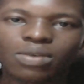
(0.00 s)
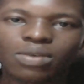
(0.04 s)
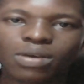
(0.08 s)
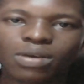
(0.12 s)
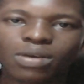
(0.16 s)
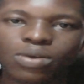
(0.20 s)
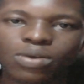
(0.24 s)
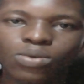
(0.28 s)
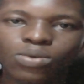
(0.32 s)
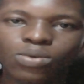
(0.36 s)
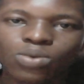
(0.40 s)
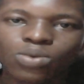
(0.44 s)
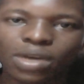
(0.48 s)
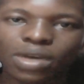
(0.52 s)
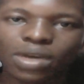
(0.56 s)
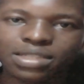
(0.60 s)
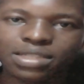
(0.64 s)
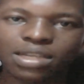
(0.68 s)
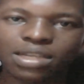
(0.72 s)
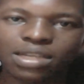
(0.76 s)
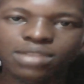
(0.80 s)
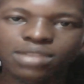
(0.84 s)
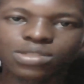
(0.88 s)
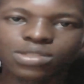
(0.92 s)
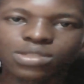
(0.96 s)
Google
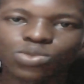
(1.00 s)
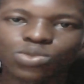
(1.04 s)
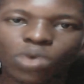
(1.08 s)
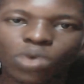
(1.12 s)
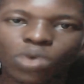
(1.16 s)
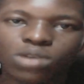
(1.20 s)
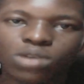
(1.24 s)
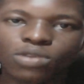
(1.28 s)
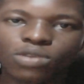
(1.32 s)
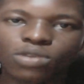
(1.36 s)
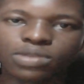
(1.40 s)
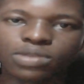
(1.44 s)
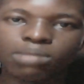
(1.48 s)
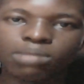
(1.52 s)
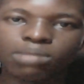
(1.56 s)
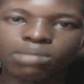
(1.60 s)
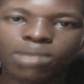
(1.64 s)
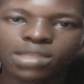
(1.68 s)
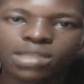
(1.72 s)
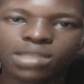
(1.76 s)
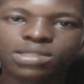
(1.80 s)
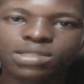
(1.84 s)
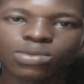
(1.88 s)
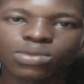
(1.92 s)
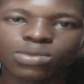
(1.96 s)
AdSense is one of the
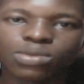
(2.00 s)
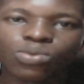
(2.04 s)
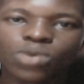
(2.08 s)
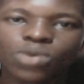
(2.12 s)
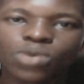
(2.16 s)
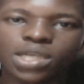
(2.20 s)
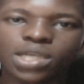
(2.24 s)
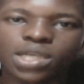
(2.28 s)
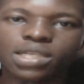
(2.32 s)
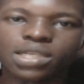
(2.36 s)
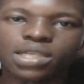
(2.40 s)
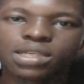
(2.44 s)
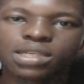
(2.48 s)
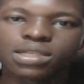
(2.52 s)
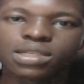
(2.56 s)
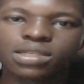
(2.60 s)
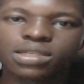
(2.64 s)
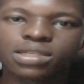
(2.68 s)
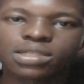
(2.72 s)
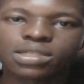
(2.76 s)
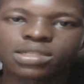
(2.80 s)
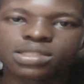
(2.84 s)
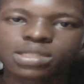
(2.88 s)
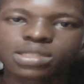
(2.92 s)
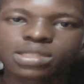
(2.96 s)
best
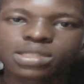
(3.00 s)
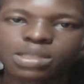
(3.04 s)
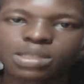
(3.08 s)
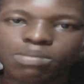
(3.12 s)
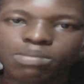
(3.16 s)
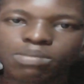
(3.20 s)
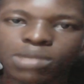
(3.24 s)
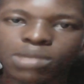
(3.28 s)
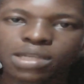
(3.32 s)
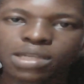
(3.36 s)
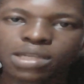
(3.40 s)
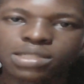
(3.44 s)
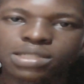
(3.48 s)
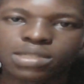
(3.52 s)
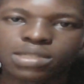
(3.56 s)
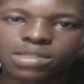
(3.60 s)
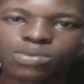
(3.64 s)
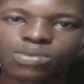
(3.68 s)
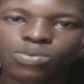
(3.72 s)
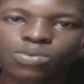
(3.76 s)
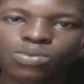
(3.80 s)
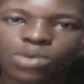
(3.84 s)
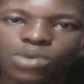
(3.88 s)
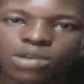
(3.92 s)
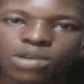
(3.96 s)
simplest
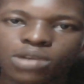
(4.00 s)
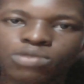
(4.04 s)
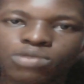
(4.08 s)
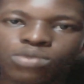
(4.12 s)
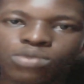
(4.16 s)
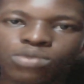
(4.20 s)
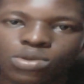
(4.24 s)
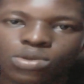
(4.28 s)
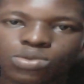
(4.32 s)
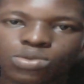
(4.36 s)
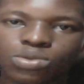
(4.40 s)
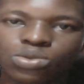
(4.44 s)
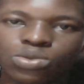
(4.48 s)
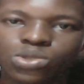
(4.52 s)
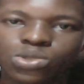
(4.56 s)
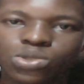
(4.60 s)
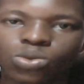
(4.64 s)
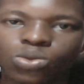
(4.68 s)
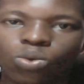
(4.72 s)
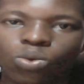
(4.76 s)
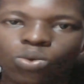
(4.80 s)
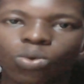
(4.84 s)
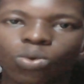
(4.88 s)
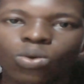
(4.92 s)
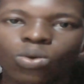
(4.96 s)
way for you
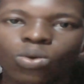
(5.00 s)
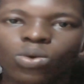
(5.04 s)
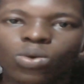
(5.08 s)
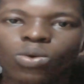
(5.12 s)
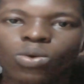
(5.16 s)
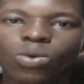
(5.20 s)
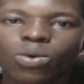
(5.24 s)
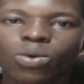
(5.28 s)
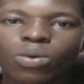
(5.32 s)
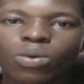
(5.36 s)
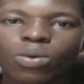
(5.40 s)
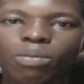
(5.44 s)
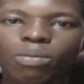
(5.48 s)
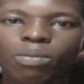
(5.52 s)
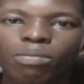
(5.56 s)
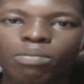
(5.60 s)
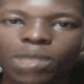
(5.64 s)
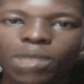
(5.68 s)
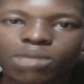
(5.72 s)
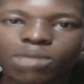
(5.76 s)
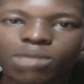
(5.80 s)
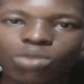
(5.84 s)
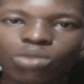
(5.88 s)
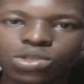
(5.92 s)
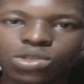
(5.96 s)
to
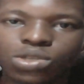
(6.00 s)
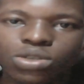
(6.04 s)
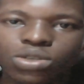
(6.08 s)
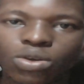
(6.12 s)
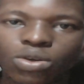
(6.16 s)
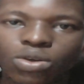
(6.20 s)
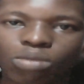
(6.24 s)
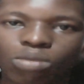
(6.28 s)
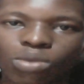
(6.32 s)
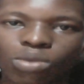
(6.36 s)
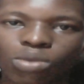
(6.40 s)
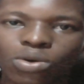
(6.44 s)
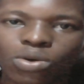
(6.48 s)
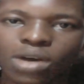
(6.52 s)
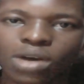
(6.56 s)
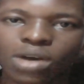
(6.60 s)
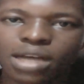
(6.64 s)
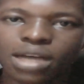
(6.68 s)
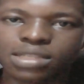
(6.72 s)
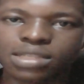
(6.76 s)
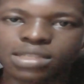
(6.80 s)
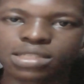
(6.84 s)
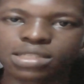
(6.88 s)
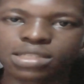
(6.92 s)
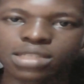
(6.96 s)
make money on your blog as
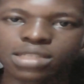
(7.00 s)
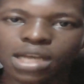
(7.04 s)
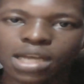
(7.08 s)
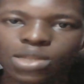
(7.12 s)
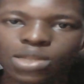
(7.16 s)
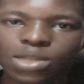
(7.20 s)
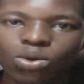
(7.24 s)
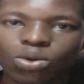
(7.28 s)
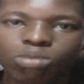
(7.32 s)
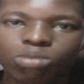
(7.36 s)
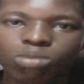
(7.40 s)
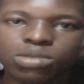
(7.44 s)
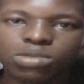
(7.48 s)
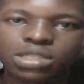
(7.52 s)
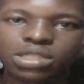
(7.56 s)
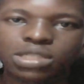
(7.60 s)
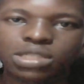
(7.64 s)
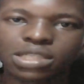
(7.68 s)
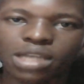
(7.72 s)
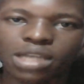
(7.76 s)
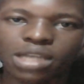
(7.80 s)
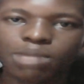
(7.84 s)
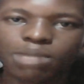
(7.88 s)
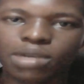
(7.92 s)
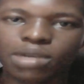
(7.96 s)
a startup
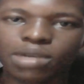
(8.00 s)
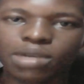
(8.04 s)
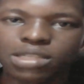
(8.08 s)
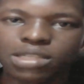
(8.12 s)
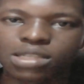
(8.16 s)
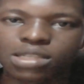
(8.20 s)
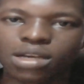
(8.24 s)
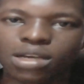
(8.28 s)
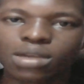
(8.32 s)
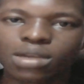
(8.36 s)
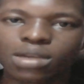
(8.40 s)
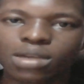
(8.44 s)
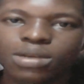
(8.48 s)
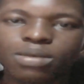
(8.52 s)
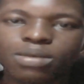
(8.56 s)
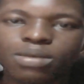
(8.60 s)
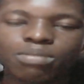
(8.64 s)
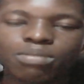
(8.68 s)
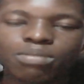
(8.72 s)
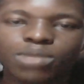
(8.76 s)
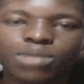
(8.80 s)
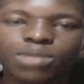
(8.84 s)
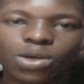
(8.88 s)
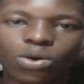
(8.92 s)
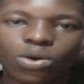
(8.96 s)
digital marketer,
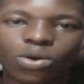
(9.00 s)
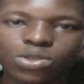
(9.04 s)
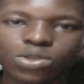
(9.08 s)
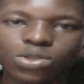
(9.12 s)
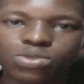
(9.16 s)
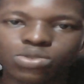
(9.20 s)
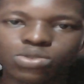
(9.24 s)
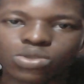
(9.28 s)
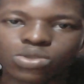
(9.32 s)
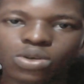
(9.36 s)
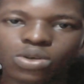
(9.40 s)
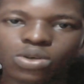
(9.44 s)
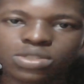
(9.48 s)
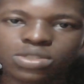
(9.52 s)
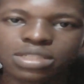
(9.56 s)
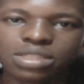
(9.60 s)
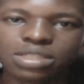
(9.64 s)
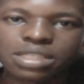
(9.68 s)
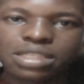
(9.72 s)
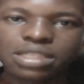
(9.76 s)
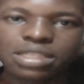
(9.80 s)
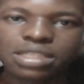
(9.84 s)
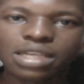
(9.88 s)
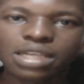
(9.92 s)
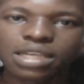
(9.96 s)
because you don't
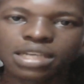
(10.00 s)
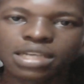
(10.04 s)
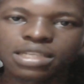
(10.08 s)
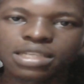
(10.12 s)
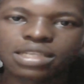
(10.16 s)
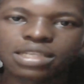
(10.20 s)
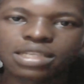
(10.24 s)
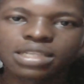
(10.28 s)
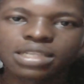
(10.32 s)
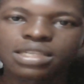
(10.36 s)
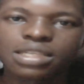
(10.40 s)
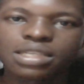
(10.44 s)
need any